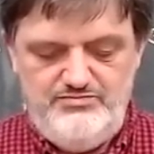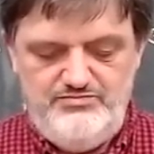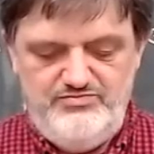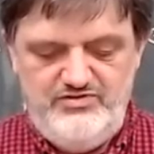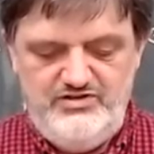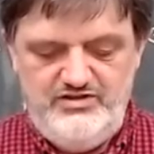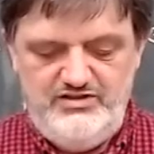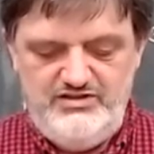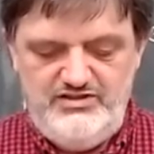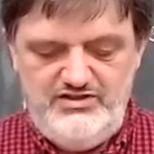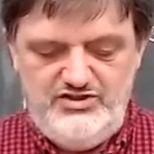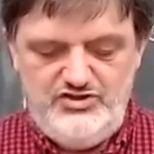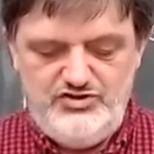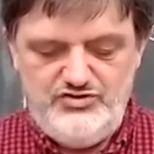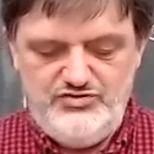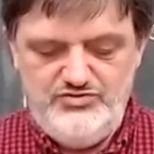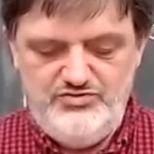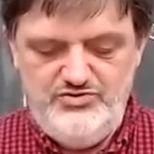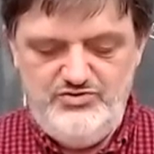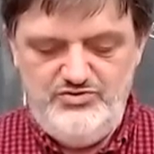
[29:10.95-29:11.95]
really
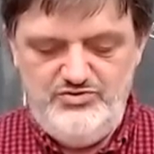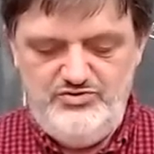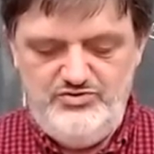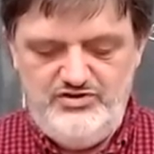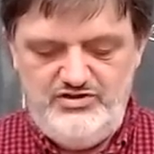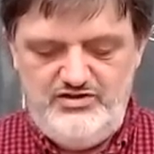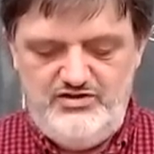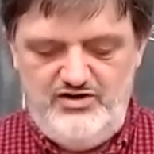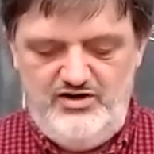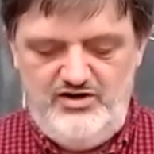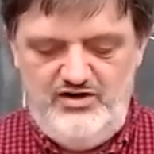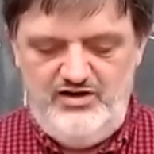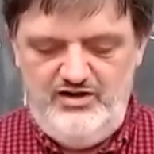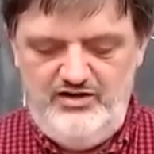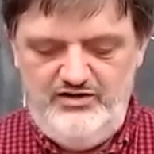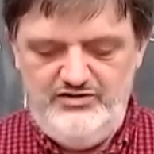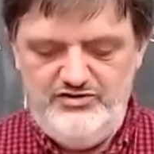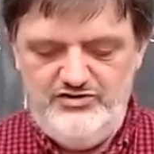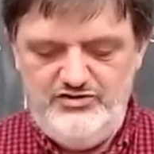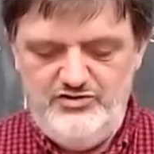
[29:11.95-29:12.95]
true that
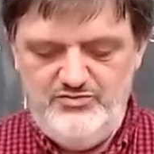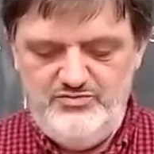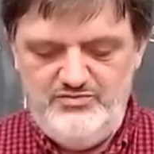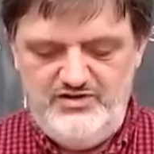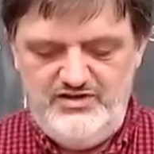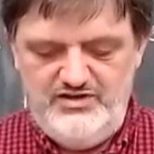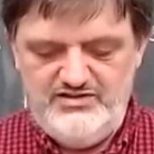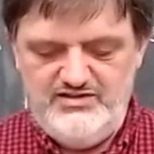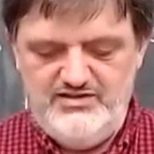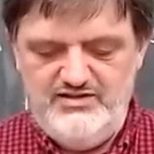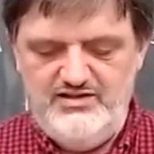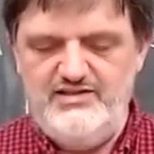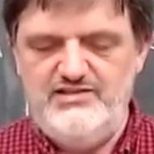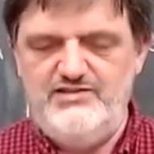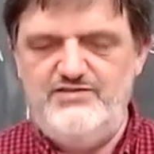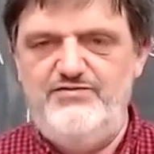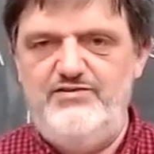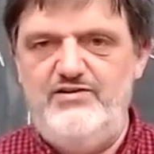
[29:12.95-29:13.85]
all humans thus